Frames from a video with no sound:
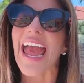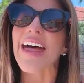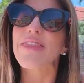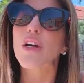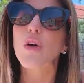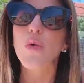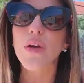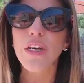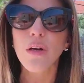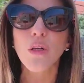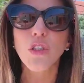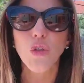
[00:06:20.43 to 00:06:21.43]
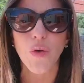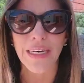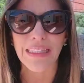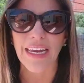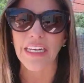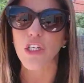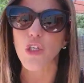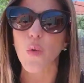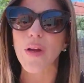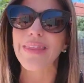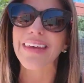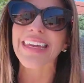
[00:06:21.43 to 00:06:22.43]
And the critical trend line
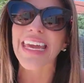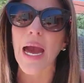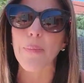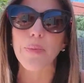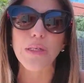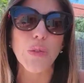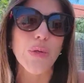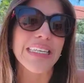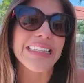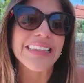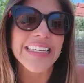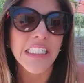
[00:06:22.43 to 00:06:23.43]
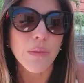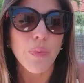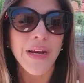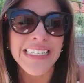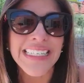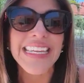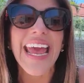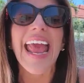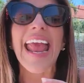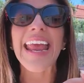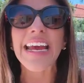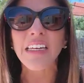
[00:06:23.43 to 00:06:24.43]
showing the gap between list prices
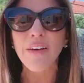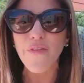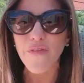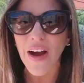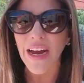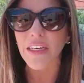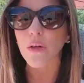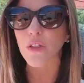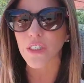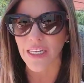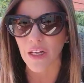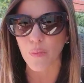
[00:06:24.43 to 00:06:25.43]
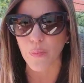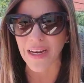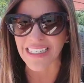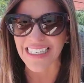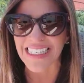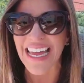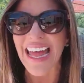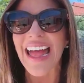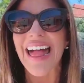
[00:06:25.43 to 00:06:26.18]
and final sale prices.